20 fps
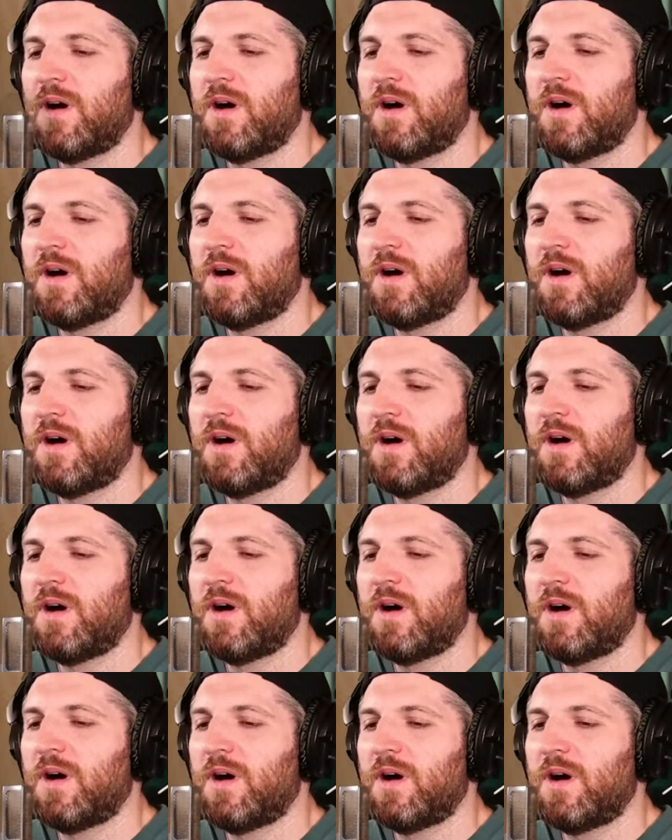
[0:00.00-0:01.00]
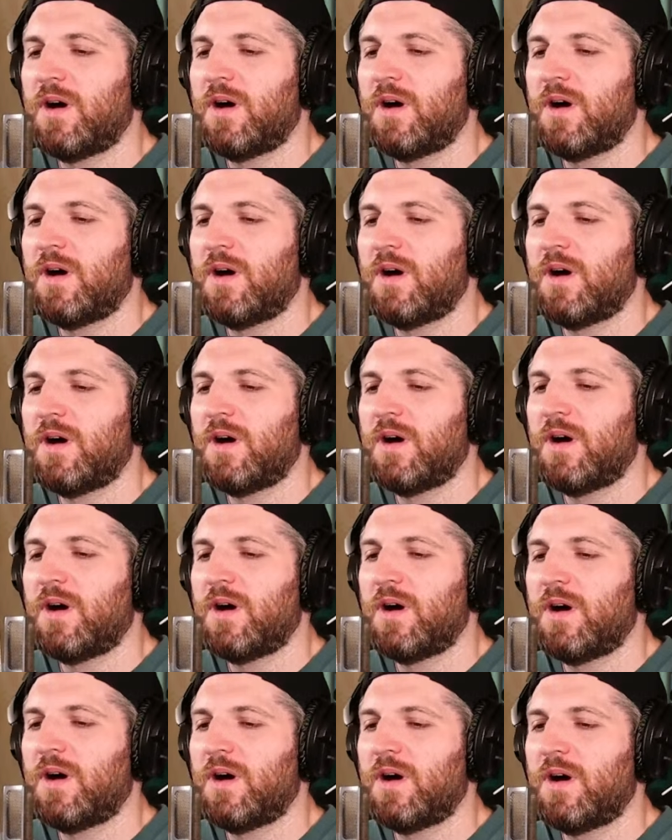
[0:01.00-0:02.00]

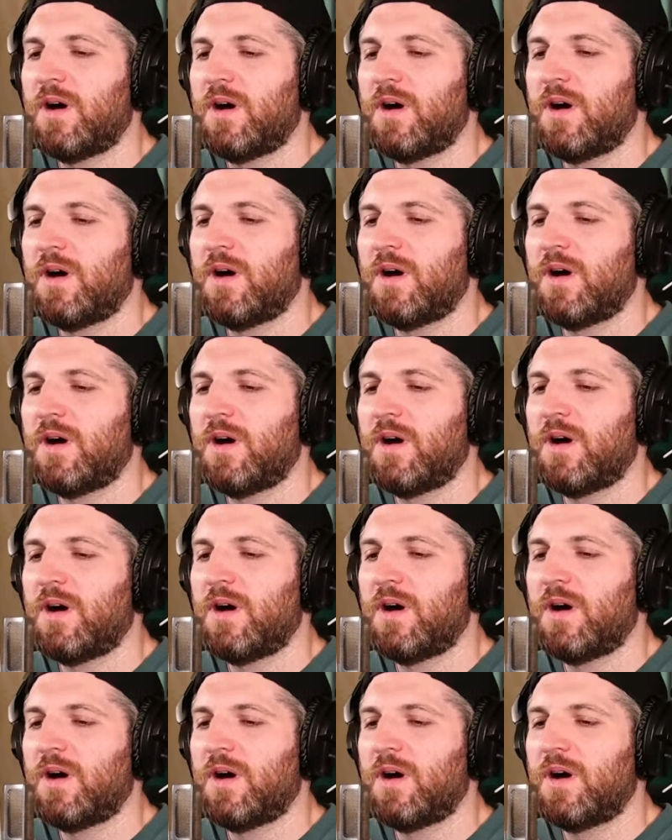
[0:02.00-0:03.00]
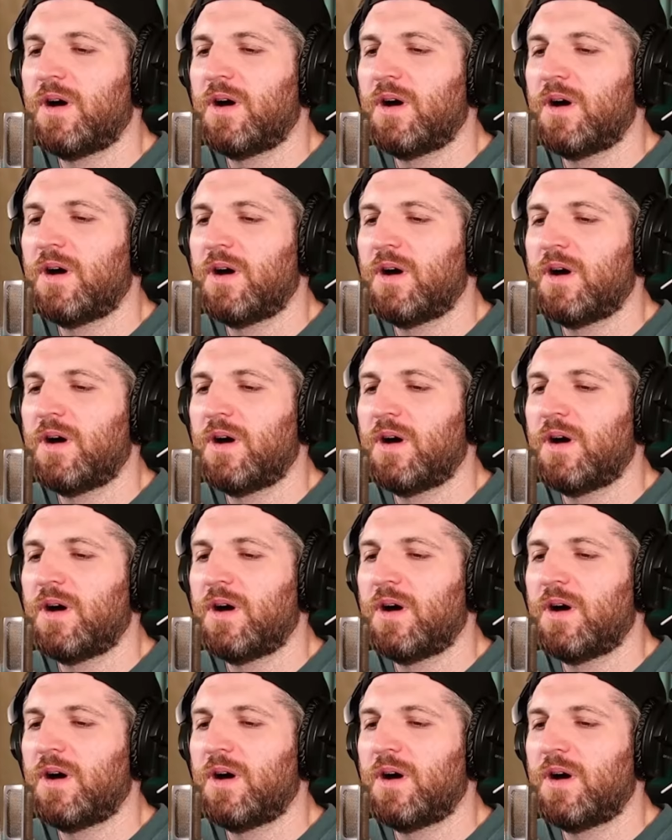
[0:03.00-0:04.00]

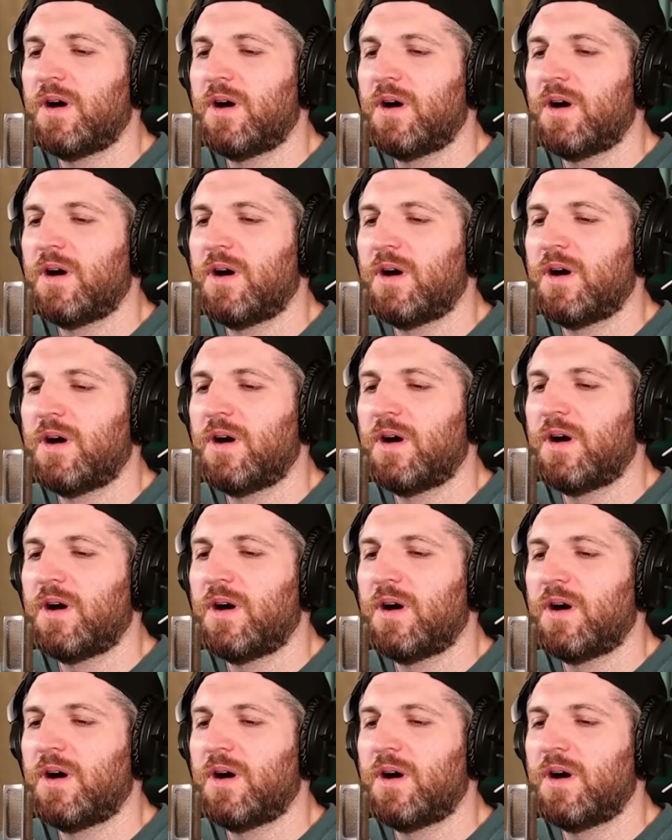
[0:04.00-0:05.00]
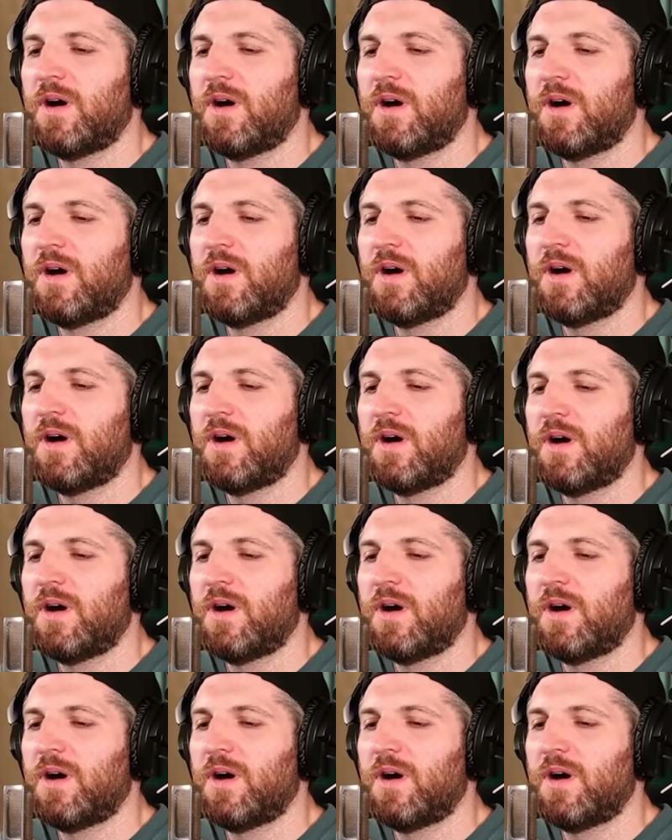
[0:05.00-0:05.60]
(silent)